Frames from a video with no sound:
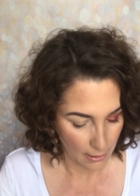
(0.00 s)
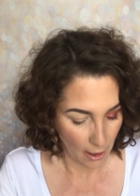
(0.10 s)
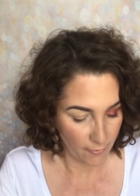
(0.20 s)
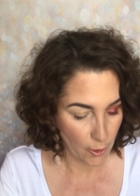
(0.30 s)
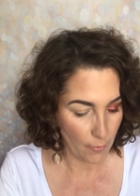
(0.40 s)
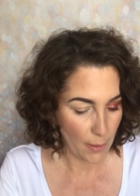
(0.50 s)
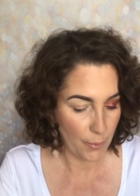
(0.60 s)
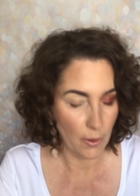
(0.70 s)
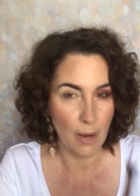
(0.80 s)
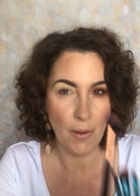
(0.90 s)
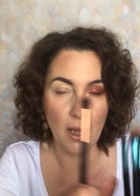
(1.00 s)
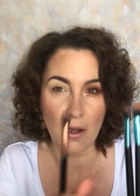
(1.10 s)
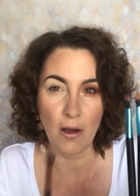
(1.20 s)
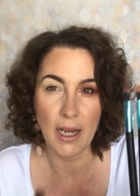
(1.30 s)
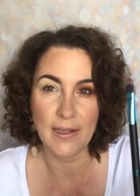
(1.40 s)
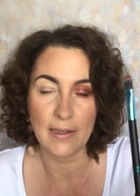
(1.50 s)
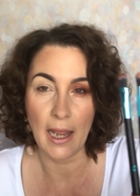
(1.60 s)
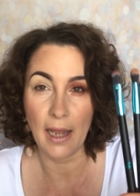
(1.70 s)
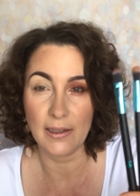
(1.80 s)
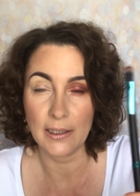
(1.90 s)
I've got my Primark eye
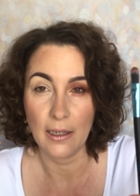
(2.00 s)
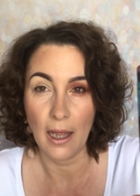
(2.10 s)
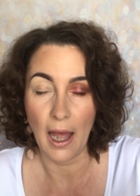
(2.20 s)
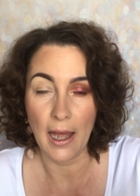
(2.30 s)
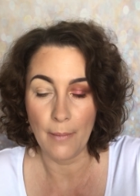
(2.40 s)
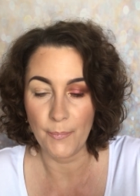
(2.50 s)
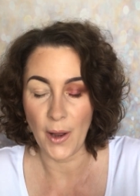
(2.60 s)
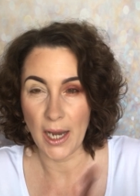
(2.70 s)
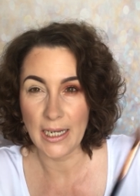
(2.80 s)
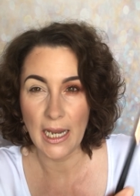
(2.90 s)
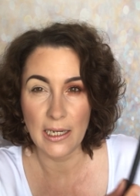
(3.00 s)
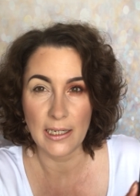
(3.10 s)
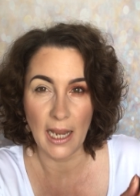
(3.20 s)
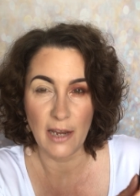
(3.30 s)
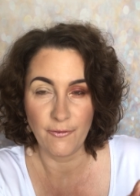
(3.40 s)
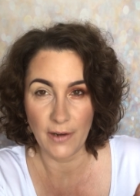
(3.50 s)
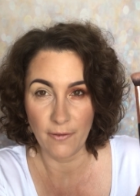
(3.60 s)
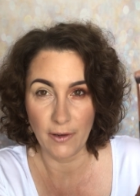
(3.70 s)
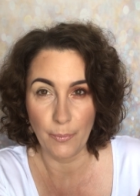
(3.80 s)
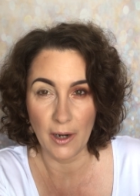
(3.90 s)
set, um, but I needed a
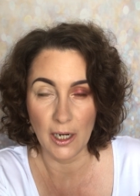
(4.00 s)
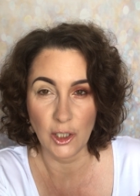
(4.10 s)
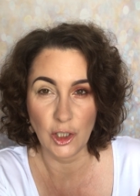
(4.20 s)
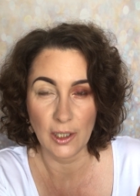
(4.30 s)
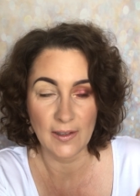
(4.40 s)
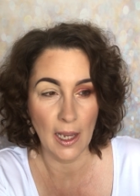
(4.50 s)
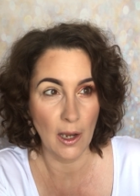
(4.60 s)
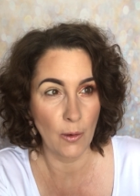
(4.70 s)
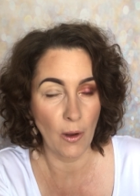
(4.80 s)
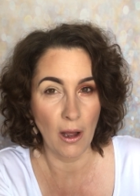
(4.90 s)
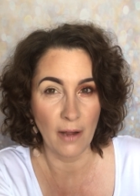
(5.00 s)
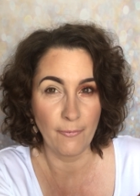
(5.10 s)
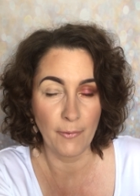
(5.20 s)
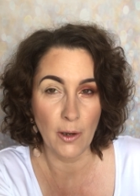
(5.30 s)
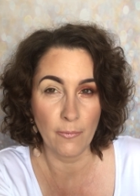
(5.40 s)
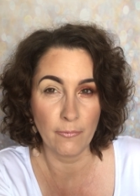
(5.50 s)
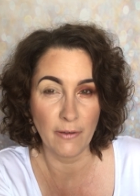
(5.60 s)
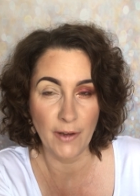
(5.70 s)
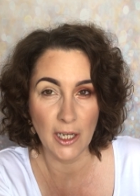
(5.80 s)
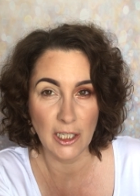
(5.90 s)
fluffy brush. So I've
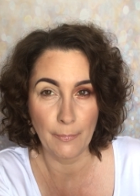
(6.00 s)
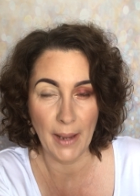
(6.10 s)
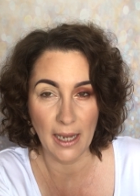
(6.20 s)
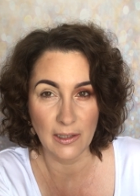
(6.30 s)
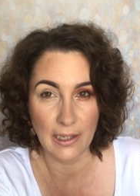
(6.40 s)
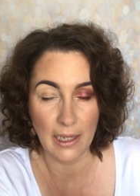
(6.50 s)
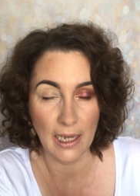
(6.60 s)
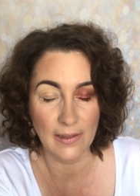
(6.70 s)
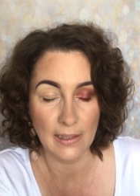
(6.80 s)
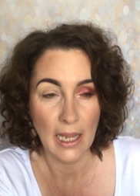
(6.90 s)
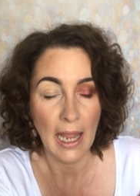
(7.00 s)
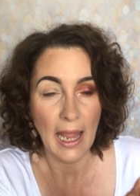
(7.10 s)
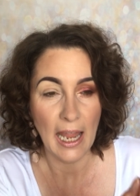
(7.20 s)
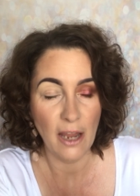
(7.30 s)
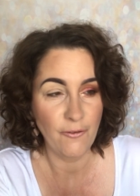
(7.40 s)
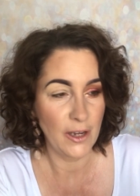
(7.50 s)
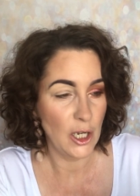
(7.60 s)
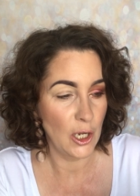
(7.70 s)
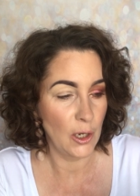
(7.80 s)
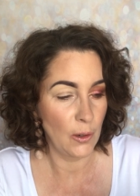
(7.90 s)
reverted back to this. If
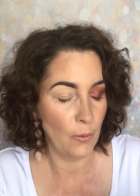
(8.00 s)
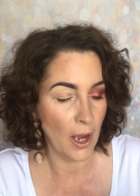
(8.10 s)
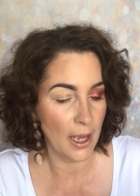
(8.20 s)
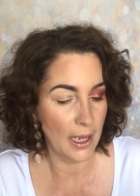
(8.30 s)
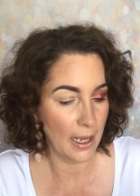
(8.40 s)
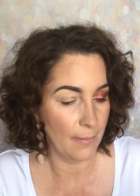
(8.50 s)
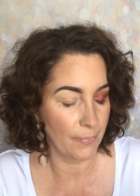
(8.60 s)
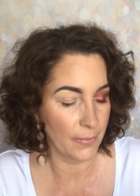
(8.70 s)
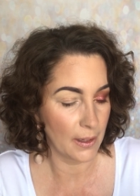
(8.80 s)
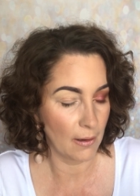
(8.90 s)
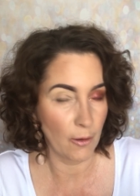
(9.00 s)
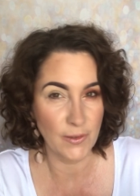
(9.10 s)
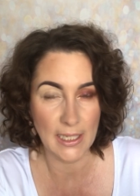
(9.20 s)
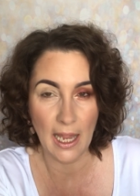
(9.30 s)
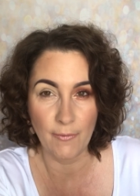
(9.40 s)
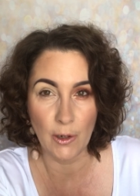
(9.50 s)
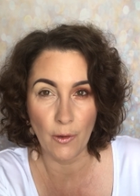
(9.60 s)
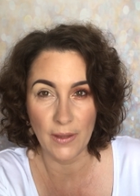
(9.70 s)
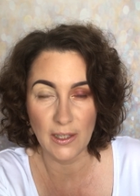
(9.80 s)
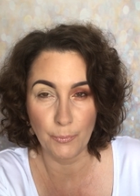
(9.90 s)
you um, obviously haven't
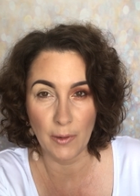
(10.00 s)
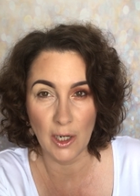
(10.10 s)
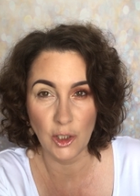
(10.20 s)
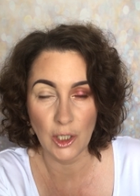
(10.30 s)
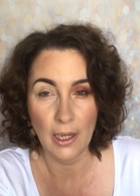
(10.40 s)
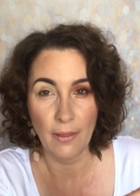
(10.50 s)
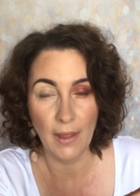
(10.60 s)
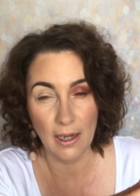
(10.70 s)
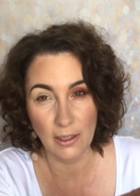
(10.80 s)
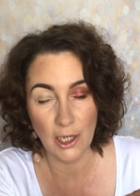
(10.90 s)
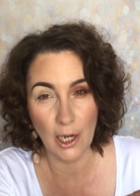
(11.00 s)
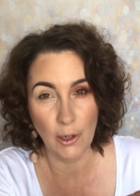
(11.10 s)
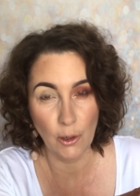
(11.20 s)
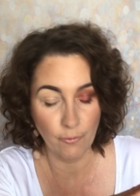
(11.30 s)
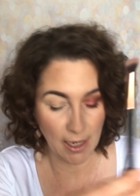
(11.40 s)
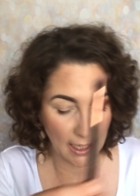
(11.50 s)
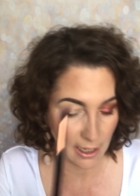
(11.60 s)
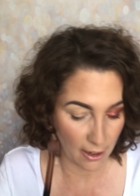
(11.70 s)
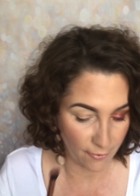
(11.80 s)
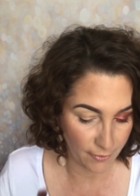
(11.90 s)
got this brush, then you know your
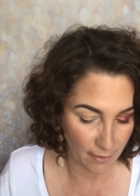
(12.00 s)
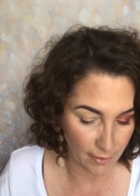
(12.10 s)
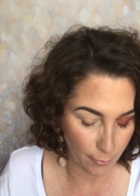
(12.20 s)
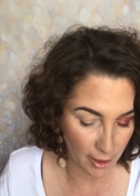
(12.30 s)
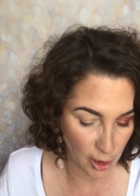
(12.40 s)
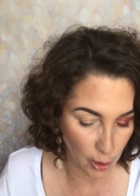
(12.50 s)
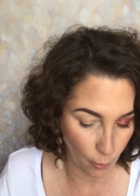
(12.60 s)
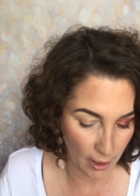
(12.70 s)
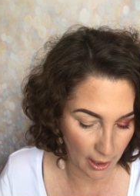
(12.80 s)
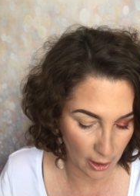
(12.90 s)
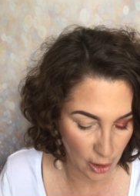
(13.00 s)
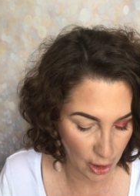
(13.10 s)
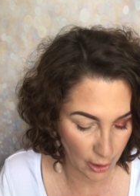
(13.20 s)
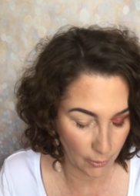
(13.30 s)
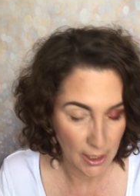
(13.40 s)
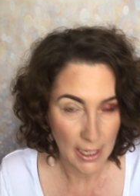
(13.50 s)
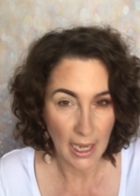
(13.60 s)
regular fluffy brush will do.